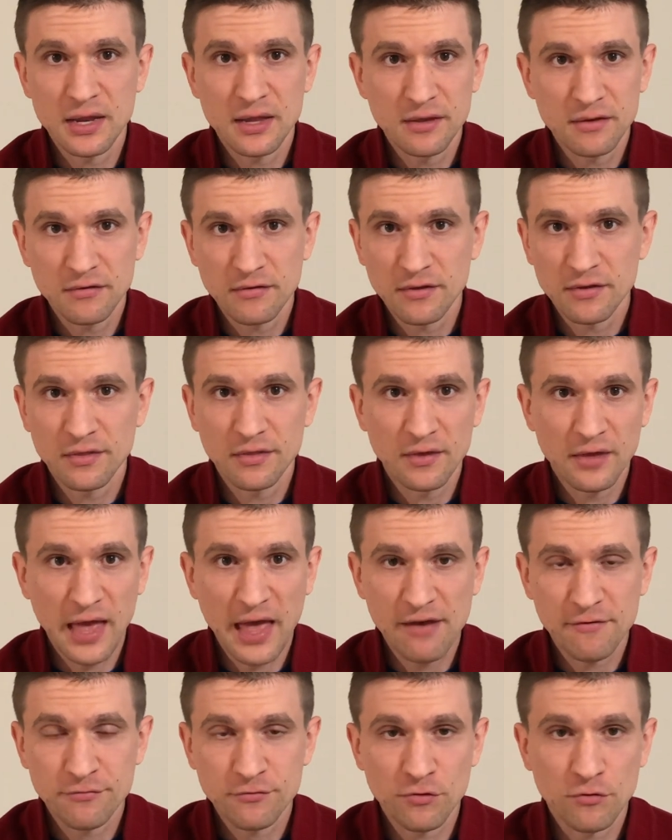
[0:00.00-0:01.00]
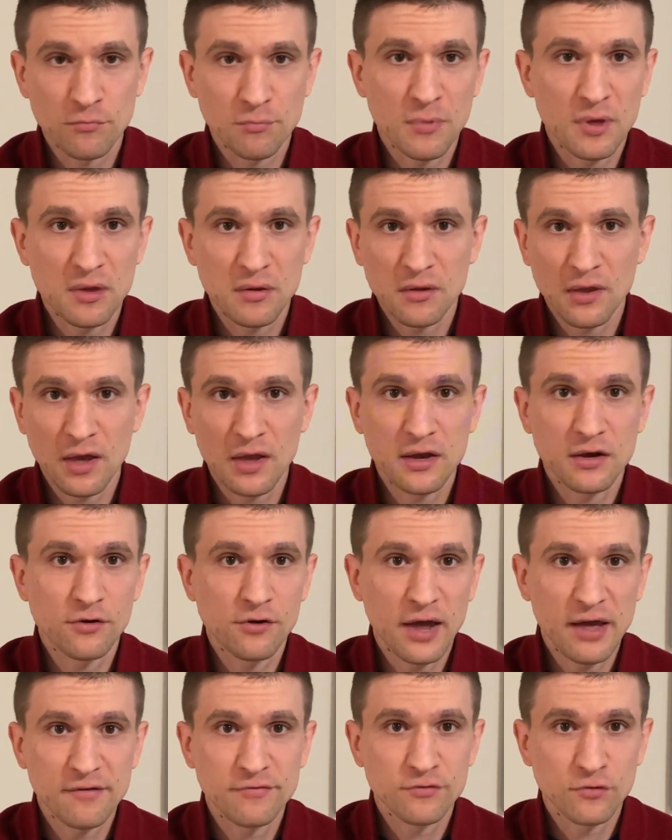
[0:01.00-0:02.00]
into the after midnight or
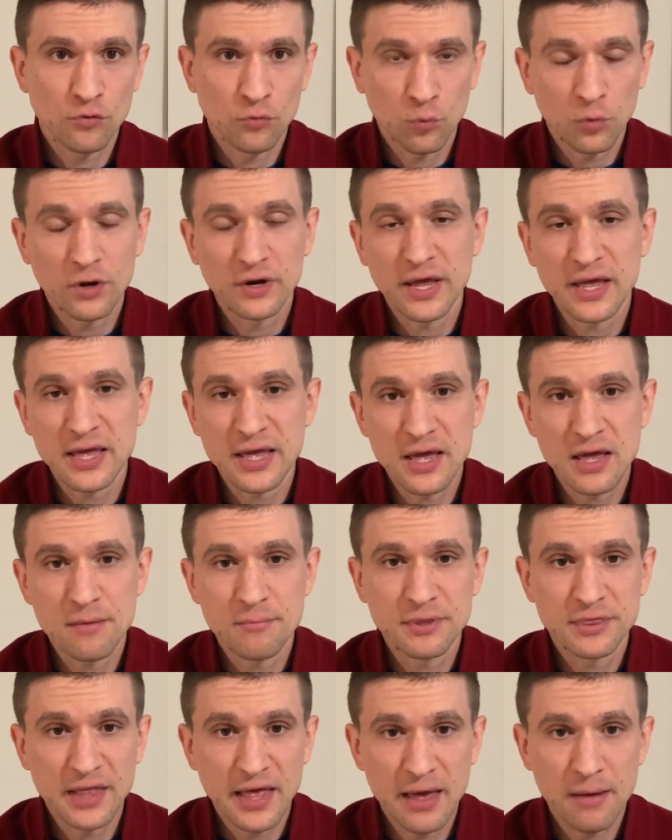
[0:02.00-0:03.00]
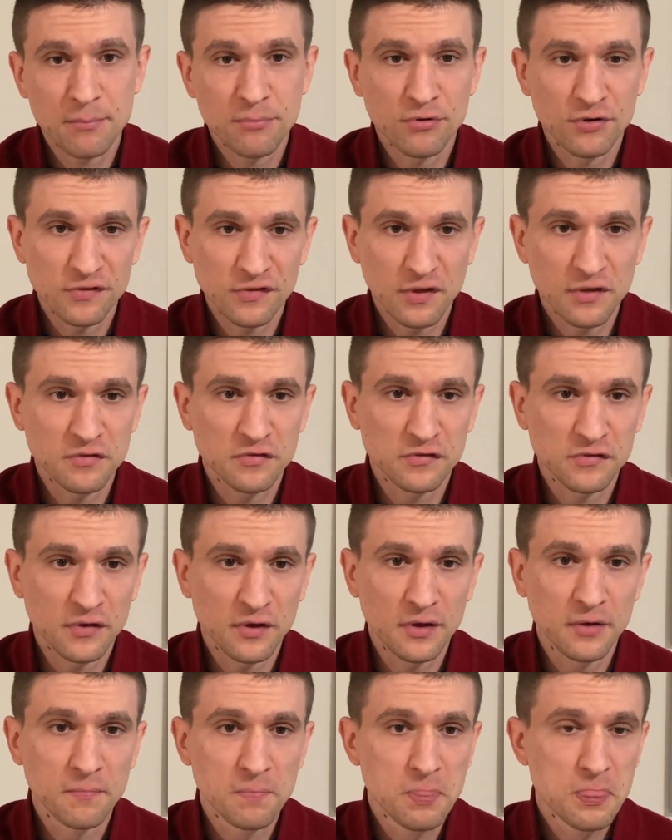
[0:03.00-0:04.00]
after 1 a.m., and that presents a